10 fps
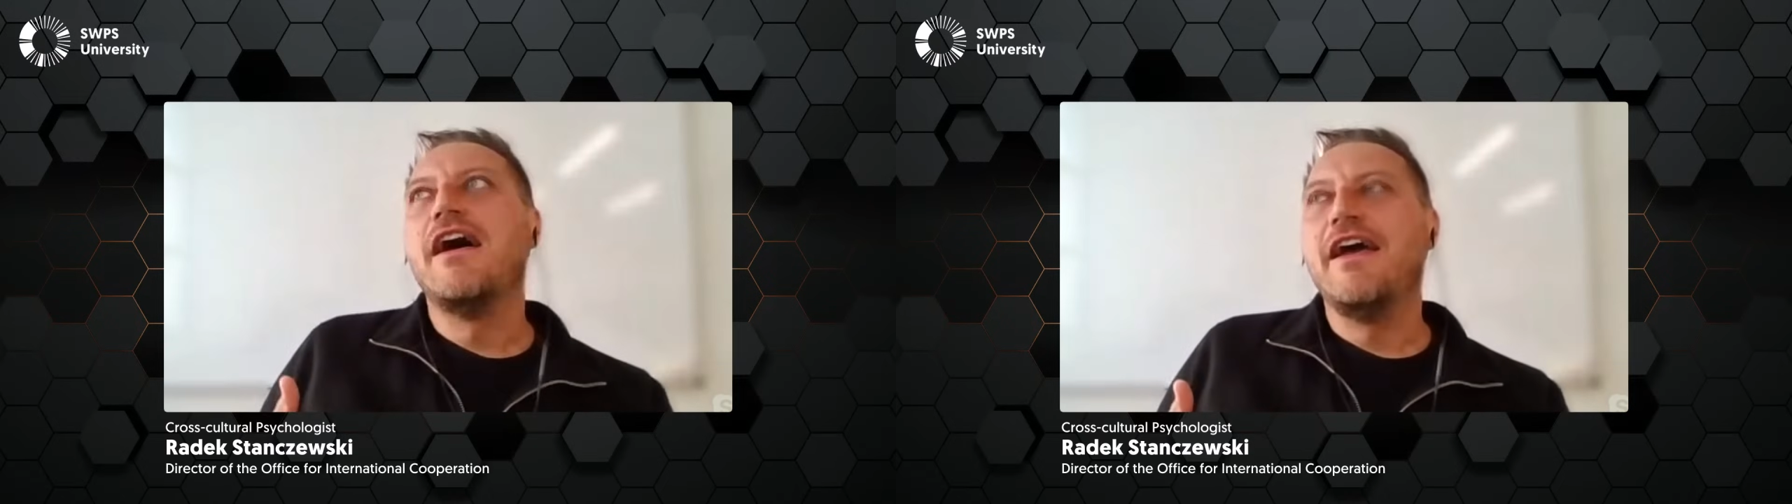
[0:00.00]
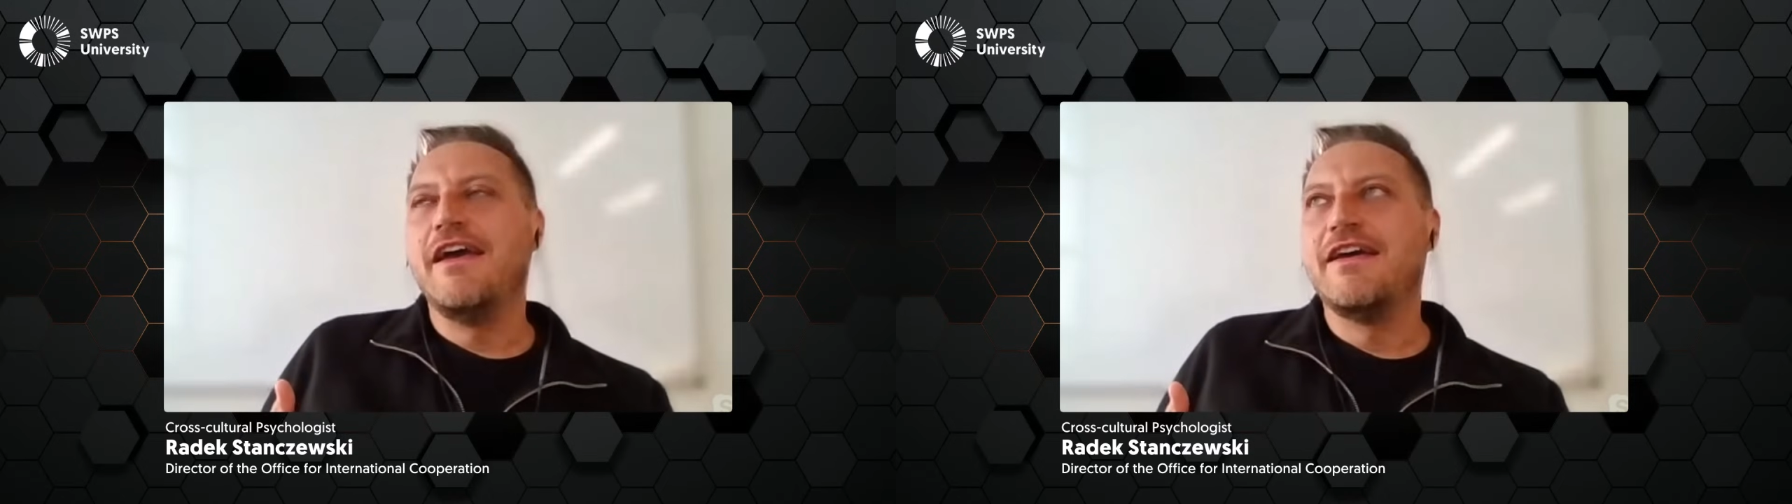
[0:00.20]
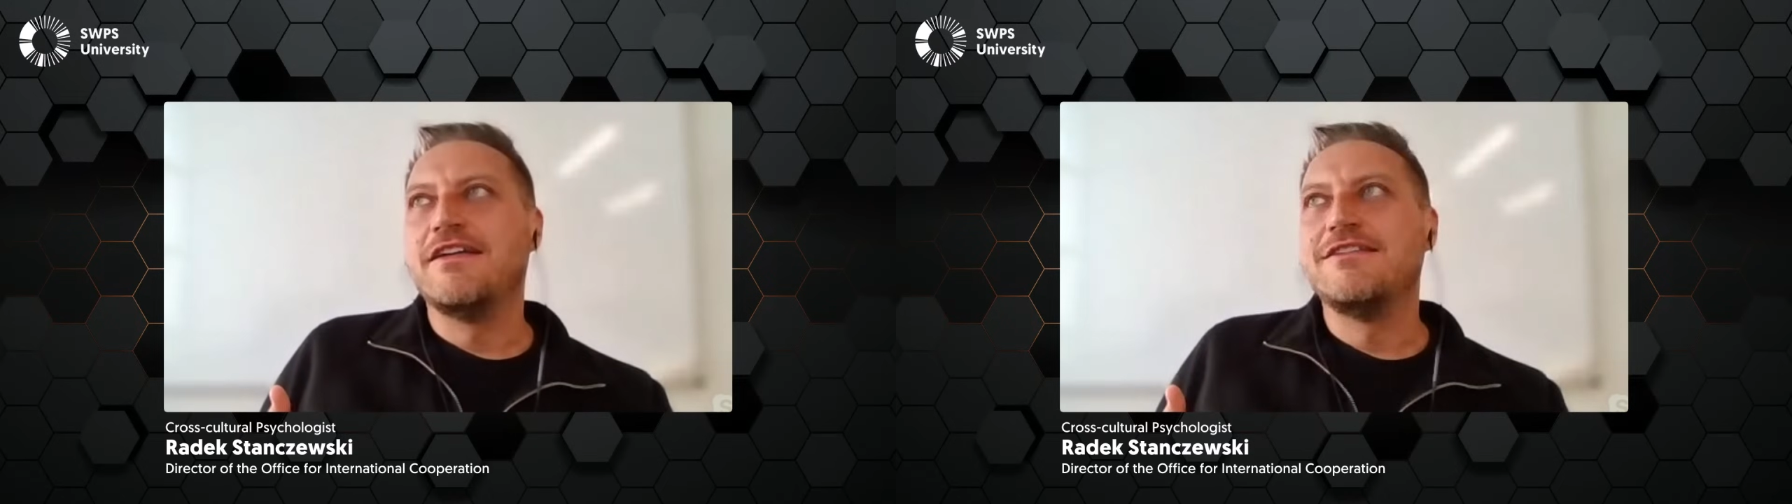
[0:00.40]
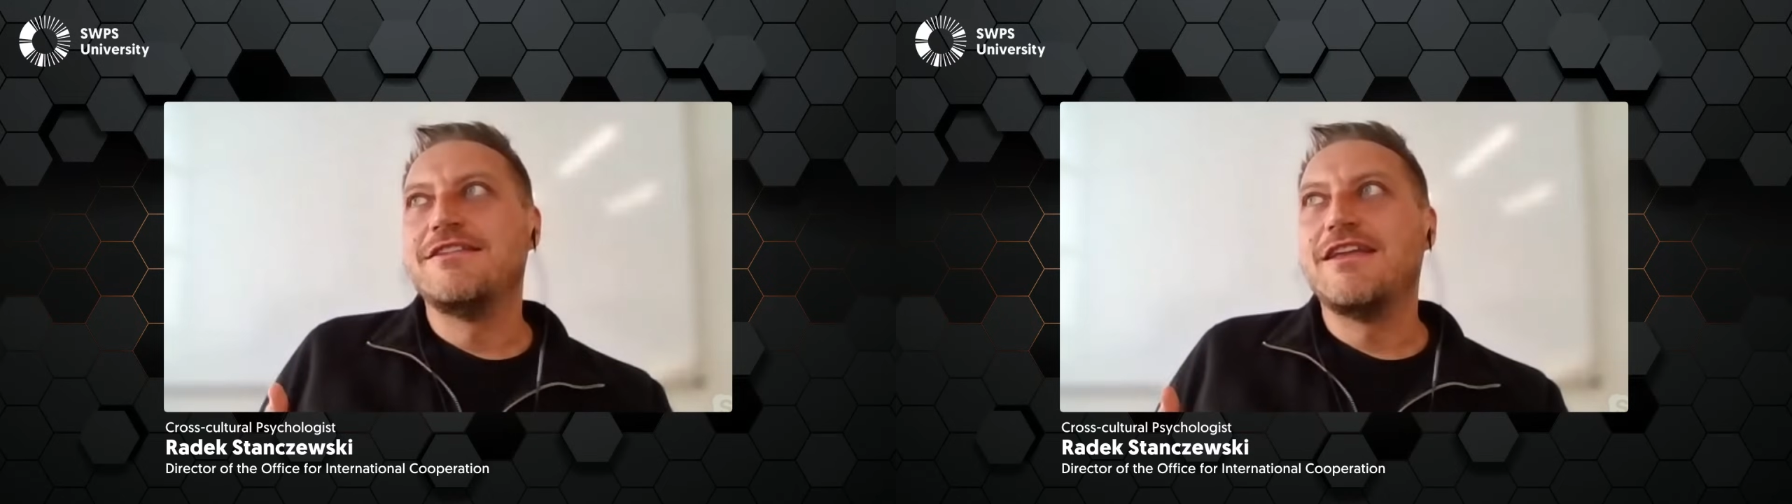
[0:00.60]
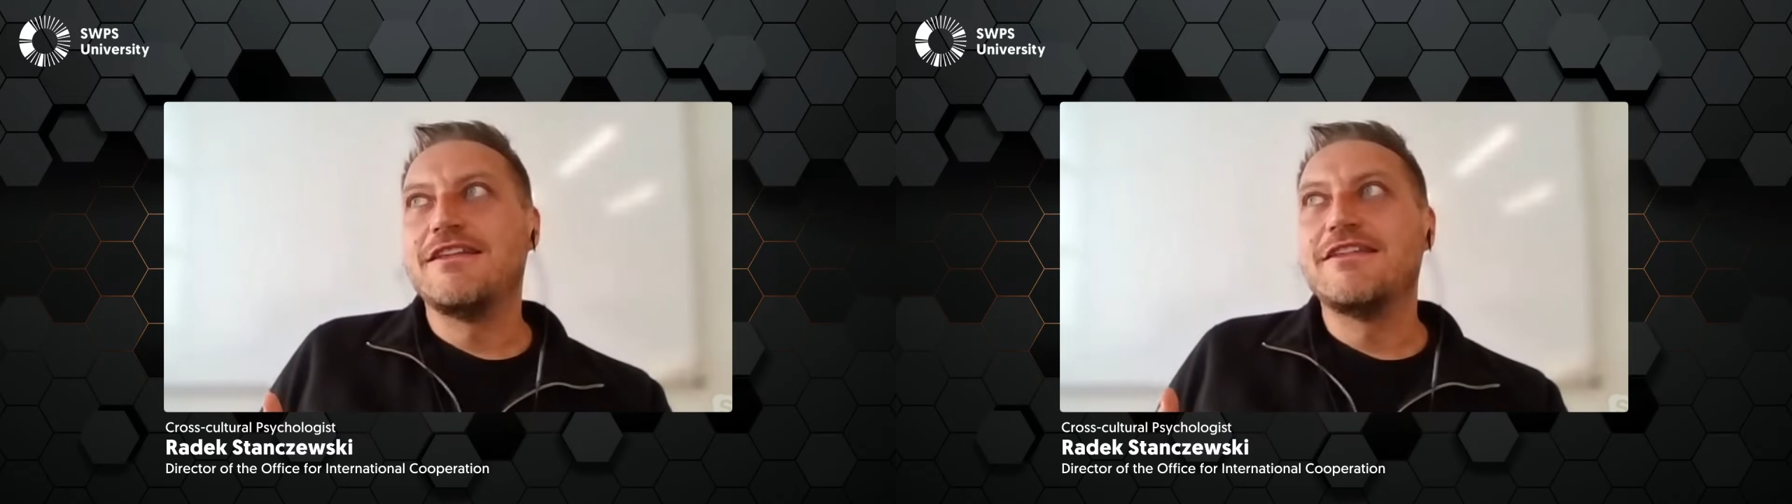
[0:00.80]
and
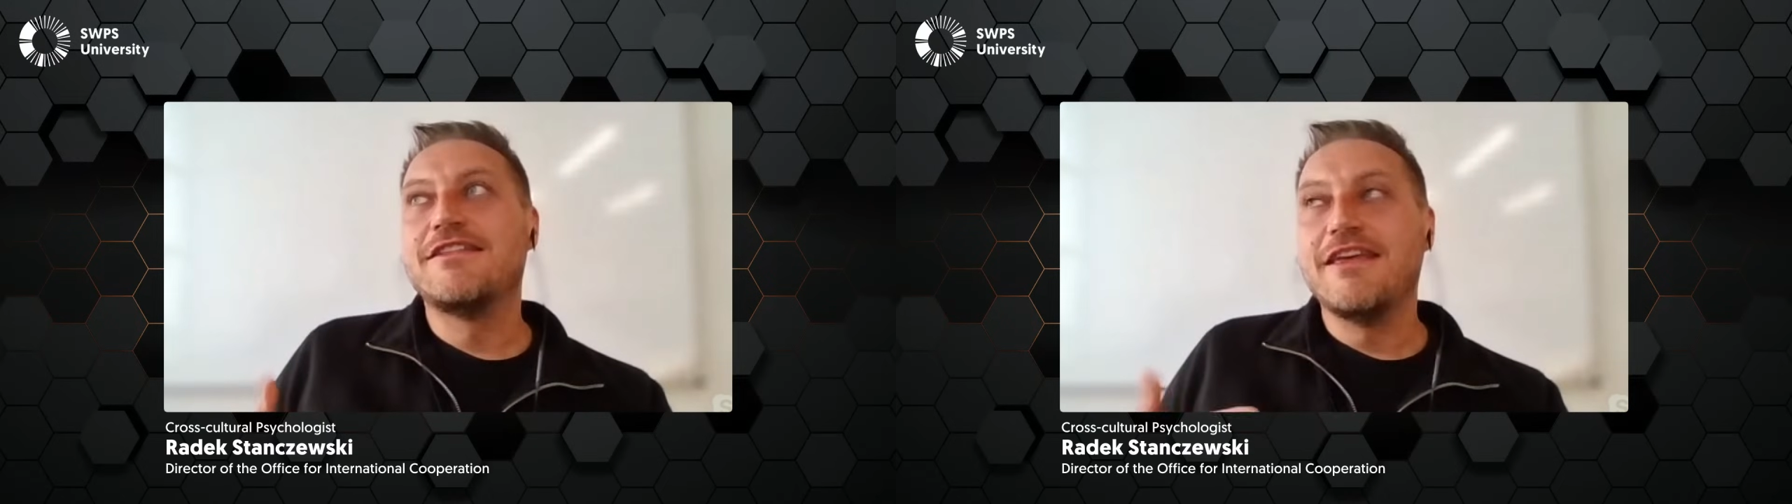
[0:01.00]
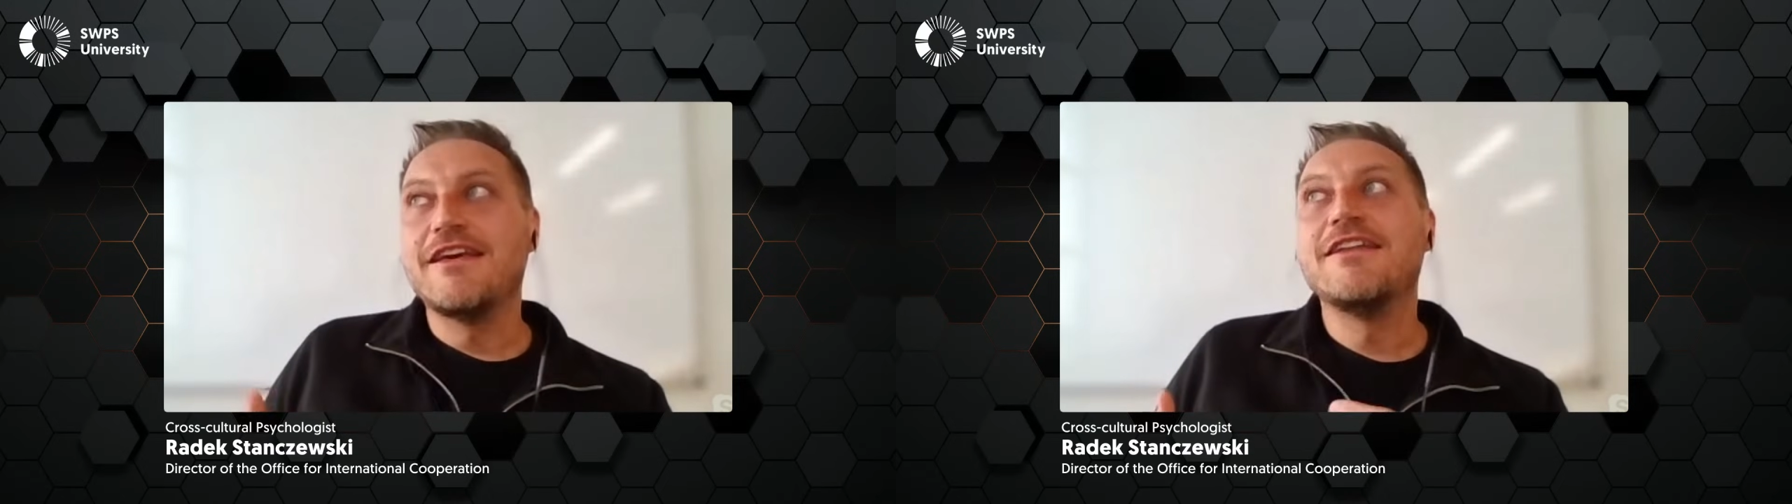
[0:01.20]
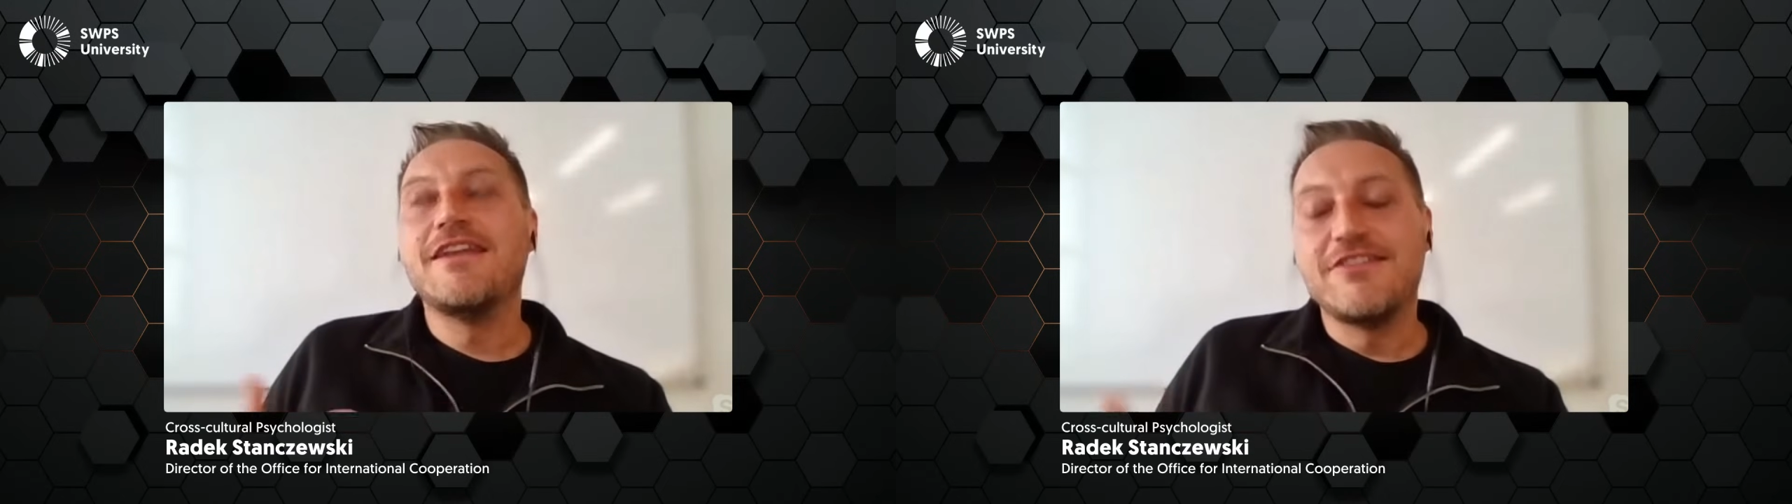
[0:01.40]
that they can